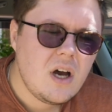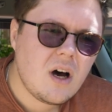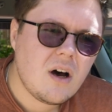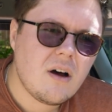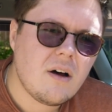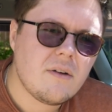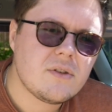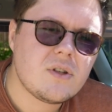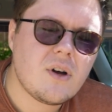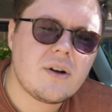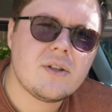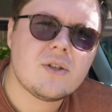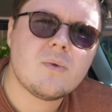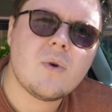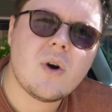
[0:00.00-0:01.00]
of
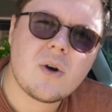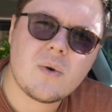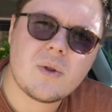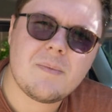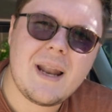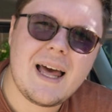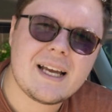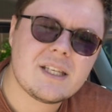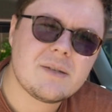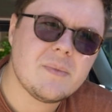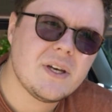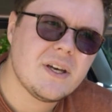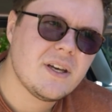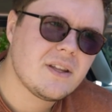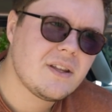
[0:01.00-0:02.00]
starting to work with
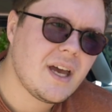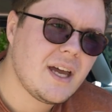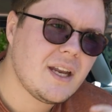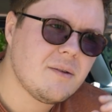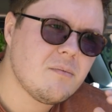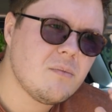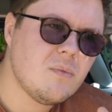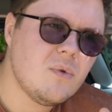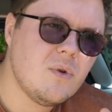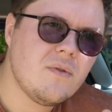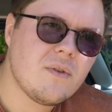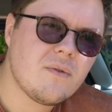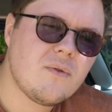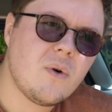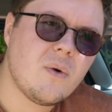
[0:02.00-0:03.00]
Blacksmith and
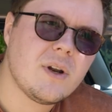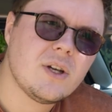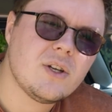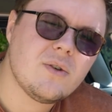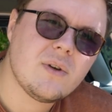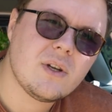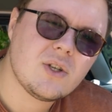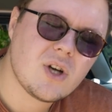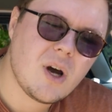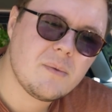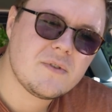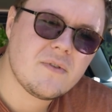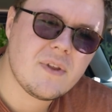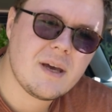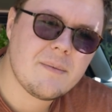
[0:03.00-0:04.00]
moving forward and doing
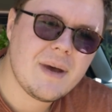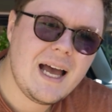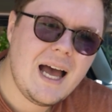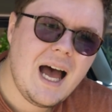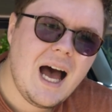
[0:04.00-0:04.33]
jobs for them,